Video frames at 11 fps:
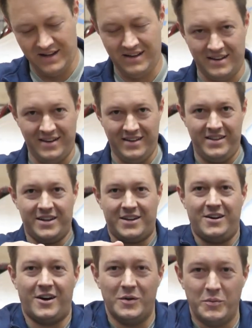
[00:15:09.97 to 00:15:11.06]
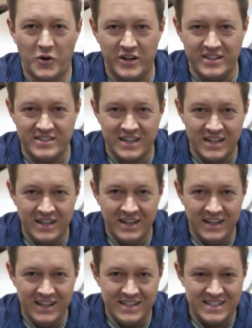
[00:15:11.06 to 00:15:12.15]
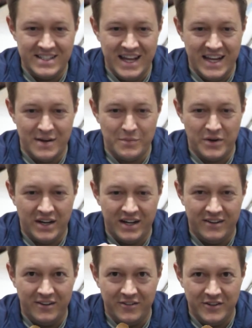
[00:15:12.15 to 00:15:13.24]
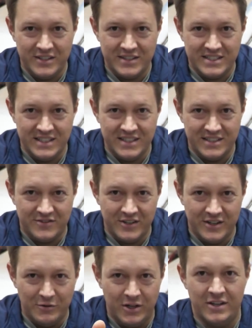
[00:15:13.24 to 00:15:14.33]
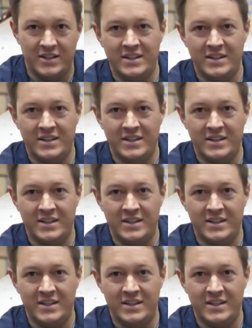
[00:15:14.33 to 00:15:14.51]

The cardboard is damp. I don't know if you can see this very well.